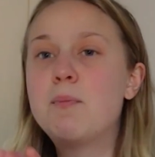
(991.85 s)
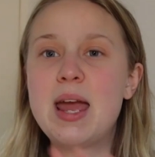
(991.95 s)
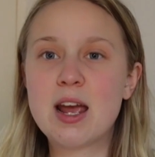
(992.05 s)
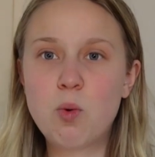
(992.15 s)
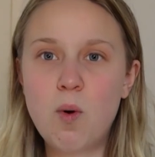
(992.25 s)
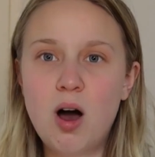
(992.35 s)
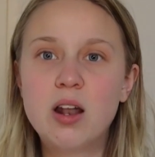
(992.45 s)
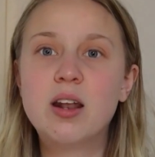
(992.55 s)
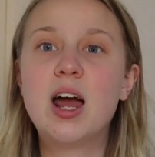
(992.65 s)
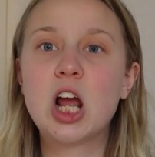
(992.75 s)
Pick
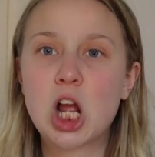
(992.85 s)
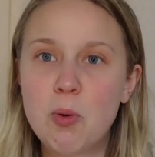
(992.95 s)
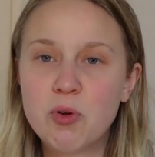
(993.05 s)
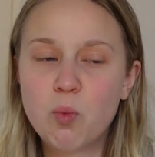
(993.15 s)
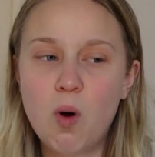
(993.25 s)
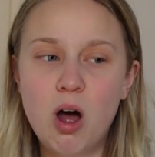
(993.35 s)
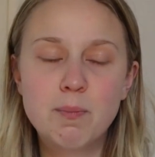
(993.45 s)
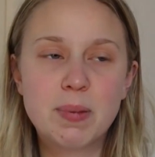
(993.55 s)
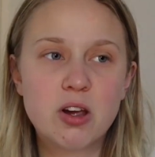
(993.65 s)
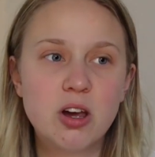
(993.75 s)
one and go with
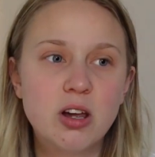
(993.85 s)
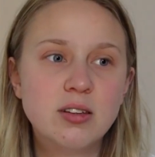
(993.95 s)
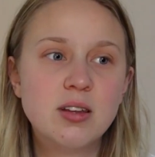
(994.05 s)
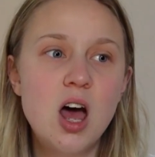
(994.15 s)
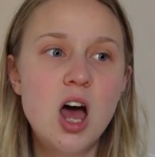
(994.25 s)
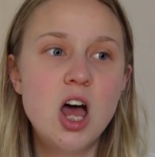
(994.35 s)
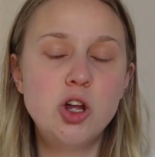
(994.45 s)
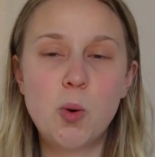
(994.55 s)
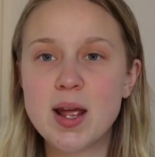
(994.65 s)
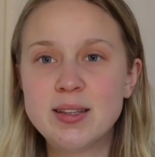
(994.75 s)
one because
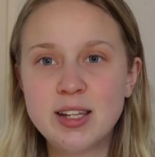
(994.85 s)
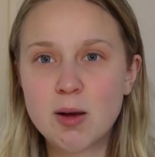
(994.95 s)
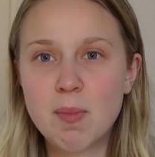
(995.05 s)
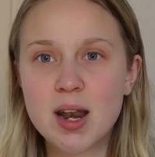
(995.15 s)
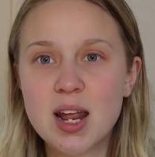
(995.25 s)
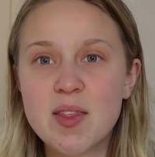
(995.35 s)
you're wasting your money.